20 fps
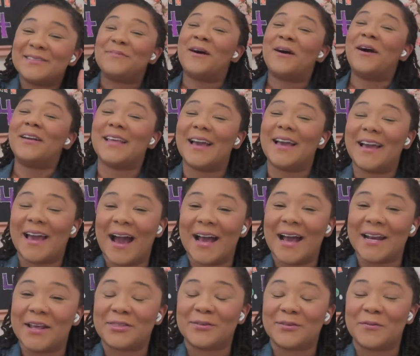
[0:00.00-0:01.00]
part that
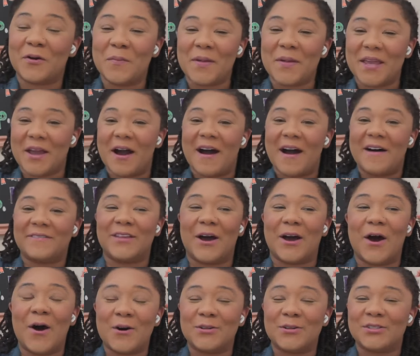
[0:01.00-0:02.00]
kind of threw me off the
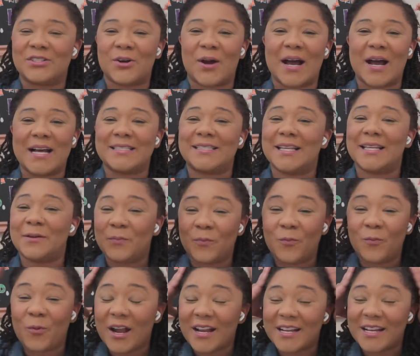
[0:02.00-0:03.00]
whole show. I said,
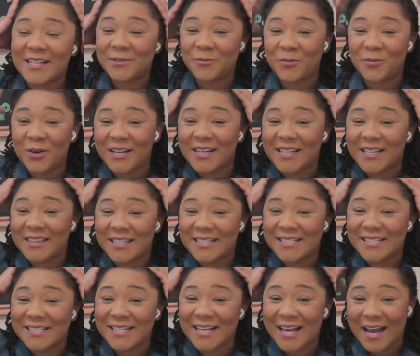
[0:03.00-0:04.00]
"Where where did
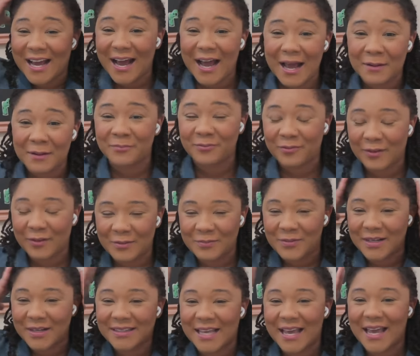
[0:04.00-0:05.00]
this come from?
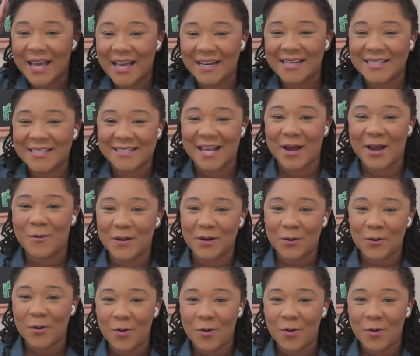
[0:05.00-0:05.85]
What the hell is going